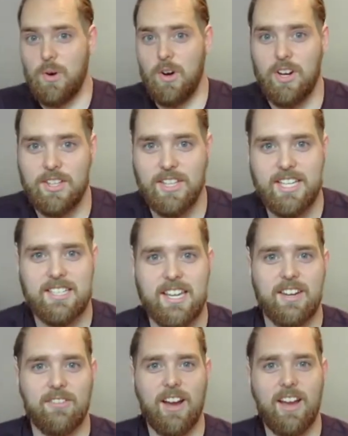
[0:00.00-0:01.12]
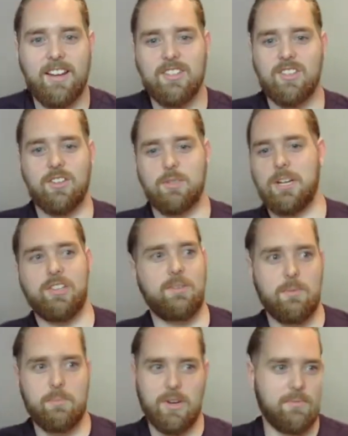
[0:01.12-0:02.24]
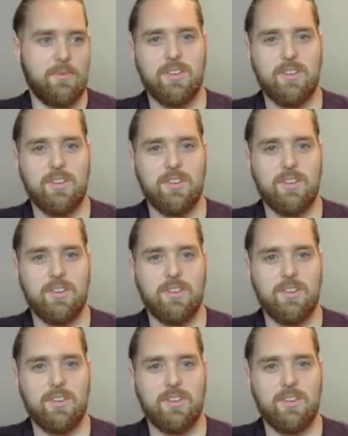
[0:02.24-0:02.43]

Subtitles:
on LinkedIn, right? And so especially if you put